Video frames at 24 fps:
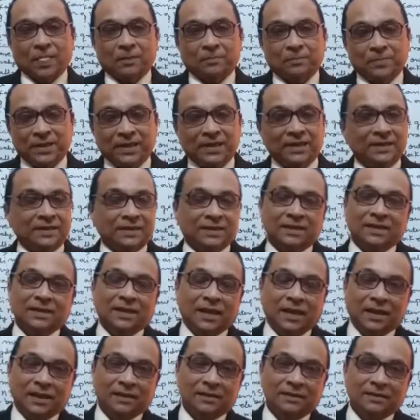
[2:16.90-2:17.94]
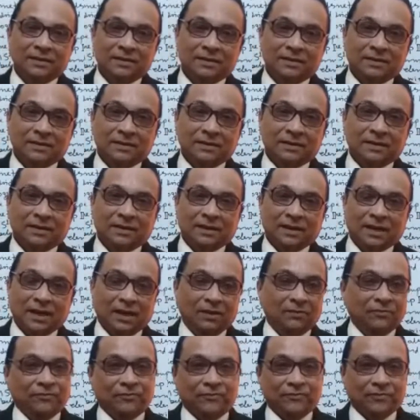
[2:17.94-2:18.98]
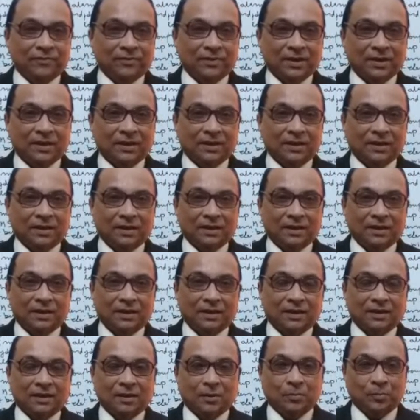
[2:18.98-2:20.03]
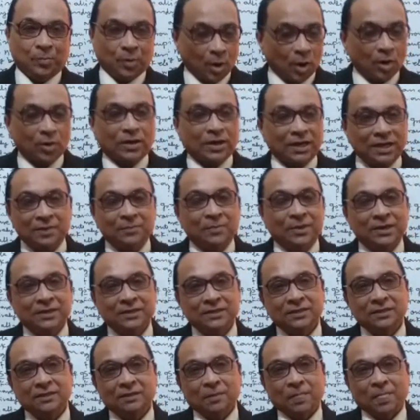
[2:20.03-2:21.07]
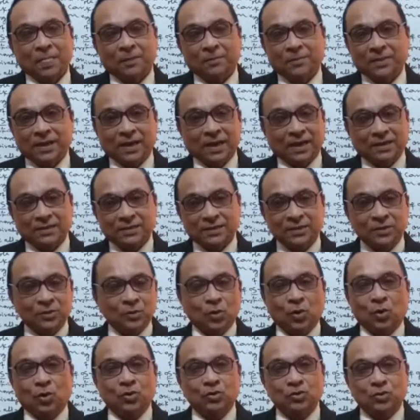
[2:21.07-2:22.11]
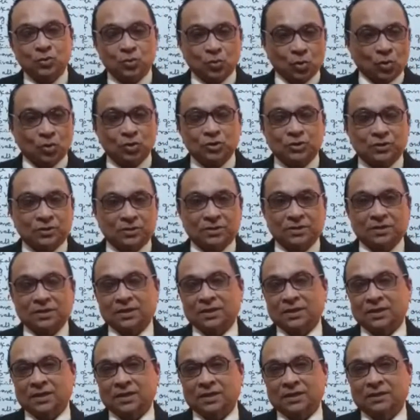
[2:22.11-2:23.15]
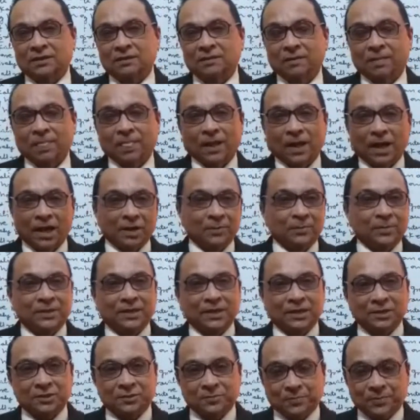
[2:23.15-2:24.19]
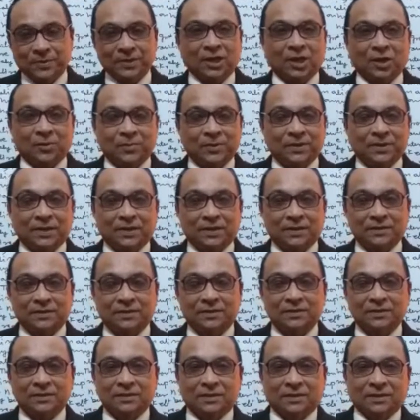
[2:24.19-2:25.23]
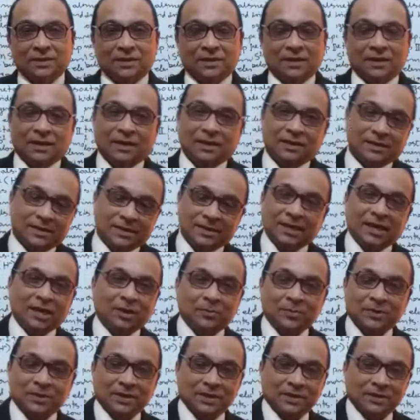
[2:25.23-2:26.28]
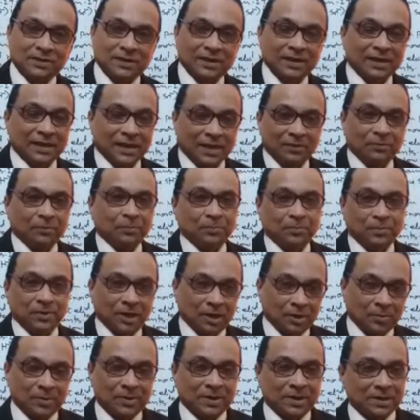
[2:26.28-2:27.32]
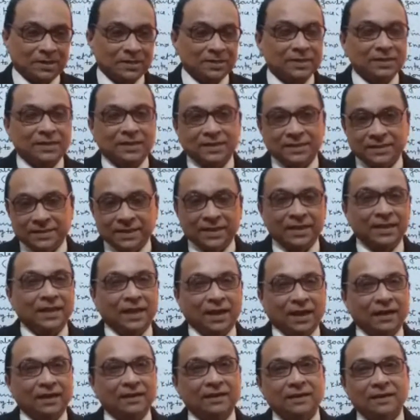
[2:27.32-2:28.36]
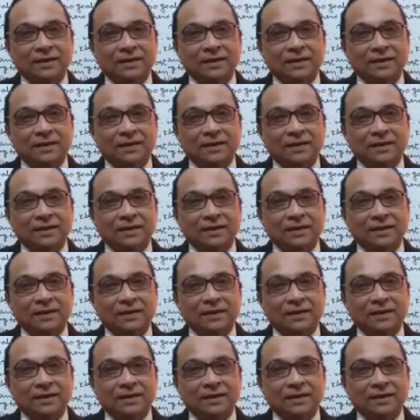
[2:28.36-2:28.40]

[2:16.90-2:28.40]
P, D and F block elements because in those those uh, orbitals p orbitals uh, d orbitals and f orbitals they are